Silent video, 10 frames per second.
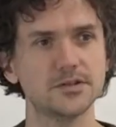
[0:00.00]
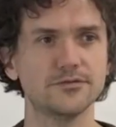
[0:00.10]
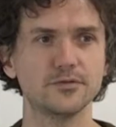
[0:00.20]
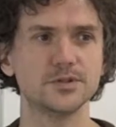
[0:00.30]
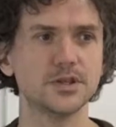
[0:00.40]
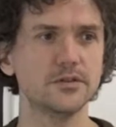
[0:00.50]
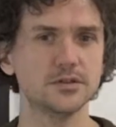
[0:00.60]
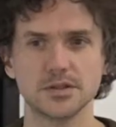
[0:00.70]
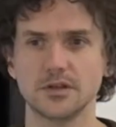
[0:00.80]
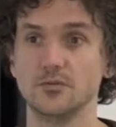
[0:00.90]
it from, say, the
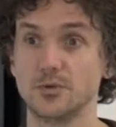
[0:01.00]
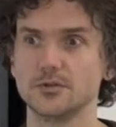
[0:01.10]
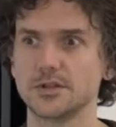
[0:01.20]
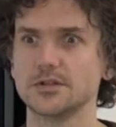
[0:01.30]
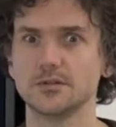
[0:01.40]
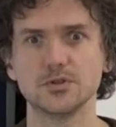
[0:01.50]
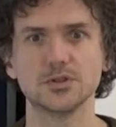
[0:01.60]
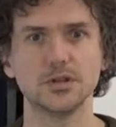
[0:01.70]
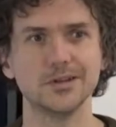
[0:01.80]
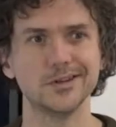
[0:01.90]
signal processing
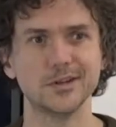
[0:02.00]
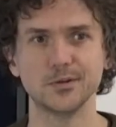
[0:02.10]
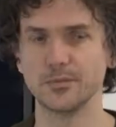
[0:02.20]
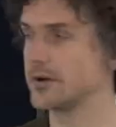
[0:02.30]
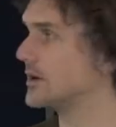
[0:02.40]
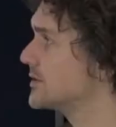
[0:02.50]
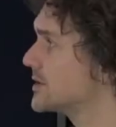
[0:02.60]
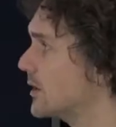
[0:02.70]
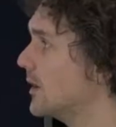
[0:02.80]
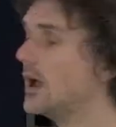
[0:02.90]
machine learning background.
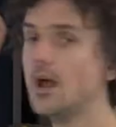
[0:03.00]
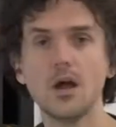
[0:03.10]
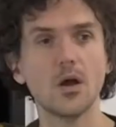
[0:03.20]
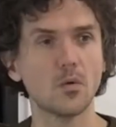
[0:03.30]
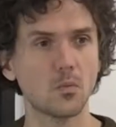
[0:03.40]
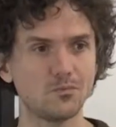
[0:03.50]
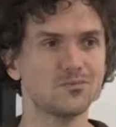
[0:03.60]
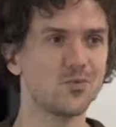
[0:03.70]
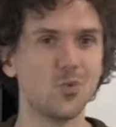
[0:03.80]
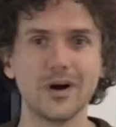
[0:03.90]
So,
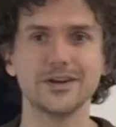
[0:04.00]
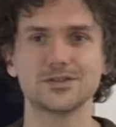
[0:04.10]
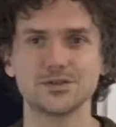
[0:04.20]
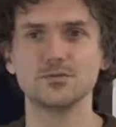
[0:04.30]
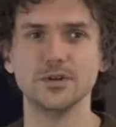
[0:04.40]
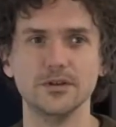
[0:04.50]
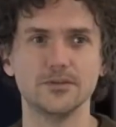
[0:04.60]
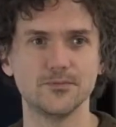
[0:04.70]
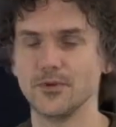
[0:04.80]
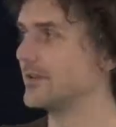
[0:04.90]
why should we?
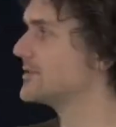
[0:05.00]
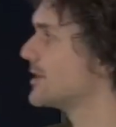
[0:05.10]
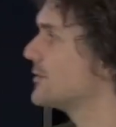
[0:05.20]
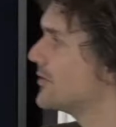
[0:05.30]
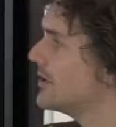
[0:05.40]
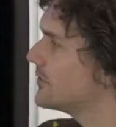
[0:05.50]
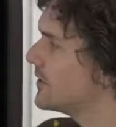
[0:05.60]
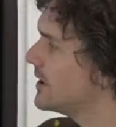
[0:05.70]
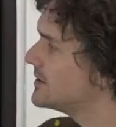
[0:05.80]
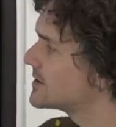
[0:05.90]
Right. So
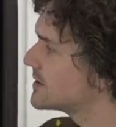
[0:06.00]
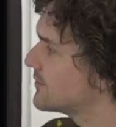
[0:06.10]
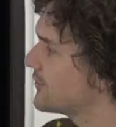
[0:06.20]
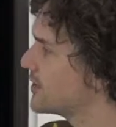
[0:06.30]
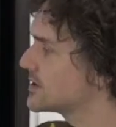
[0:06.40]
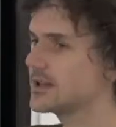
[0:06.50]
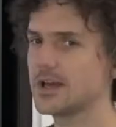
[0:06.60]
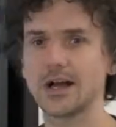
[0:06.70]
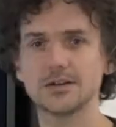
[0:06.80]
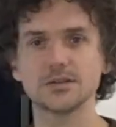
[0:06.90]
firstly,
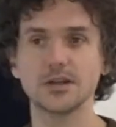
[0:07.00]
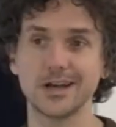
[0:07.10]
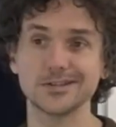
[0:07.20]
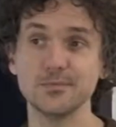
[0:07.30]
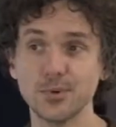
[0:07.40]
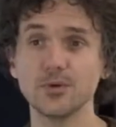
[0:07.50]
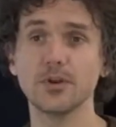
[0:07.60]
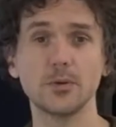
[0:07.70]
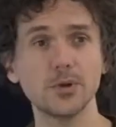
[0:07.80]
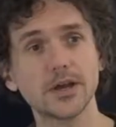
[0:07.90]
it has
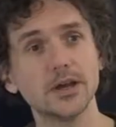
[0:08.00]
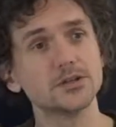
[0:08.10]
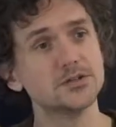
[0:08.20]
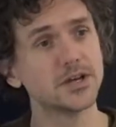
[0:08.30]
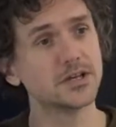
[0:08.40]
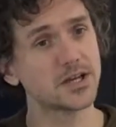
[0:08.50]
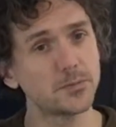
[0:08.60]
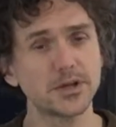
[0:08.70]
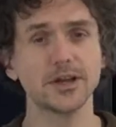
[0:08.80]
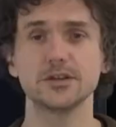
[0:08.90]
important applications. It has
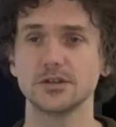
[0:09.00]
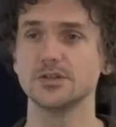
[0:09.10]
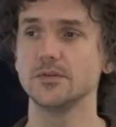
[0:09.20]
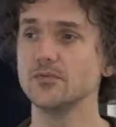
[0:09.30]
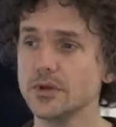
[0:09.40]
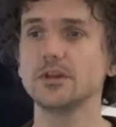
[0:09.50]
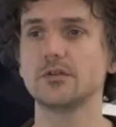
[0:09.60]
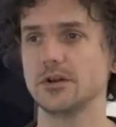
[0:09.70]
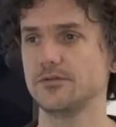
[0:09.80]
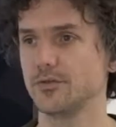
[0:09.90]
applications. I'm really
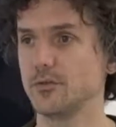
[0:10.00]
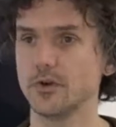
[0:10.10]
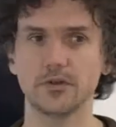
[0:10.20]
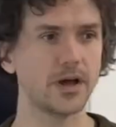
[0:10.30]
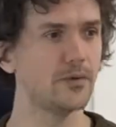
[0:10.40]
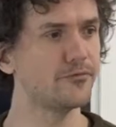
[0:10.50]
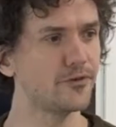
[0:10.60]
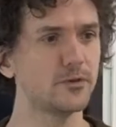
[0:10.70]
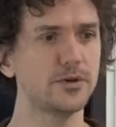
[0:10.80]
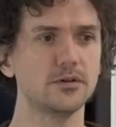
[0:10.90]
grateful that I'm
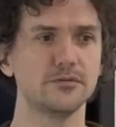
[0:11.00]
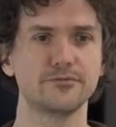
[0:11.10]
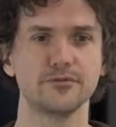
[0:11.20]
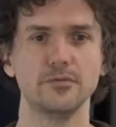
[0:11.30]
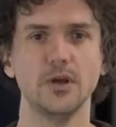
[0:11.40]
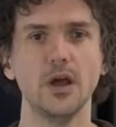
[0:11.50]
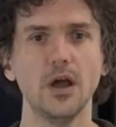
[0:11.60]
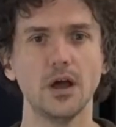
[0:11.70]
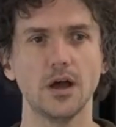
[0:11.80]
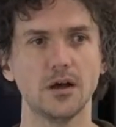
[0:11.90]
following on from
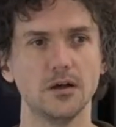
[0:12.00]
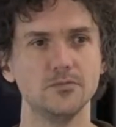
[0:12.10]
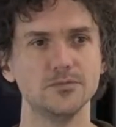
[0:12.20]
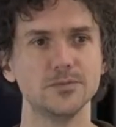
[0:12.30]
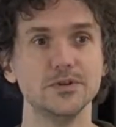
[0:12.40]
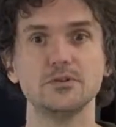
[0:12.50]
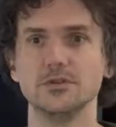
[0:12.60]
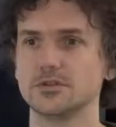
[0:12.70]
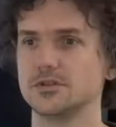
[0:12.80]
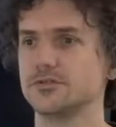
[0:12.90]
some
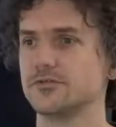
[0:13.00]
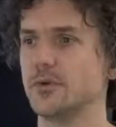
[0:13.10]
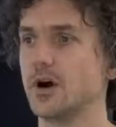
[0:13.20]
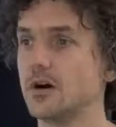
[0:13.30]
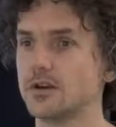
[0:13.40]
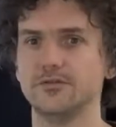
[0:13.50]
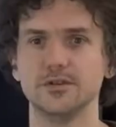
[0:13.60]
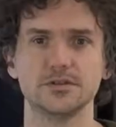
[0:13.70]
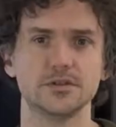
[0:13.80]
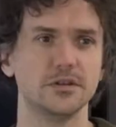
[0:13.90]
introductions from
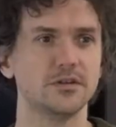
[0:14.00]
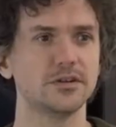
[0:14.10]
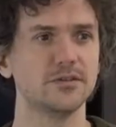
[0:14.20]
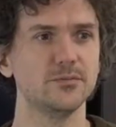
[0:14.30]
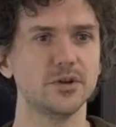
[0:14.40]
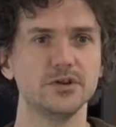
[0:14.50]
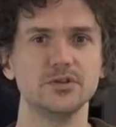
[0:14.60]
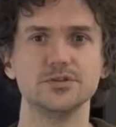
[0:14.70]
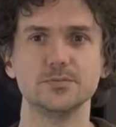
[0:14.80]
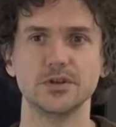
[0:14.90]
archivists and archive
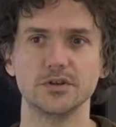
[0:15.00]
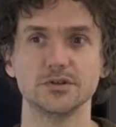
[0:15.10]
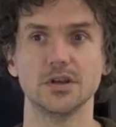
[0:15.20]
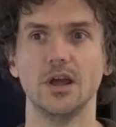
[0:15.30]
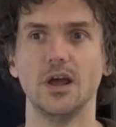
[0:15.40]
managers, because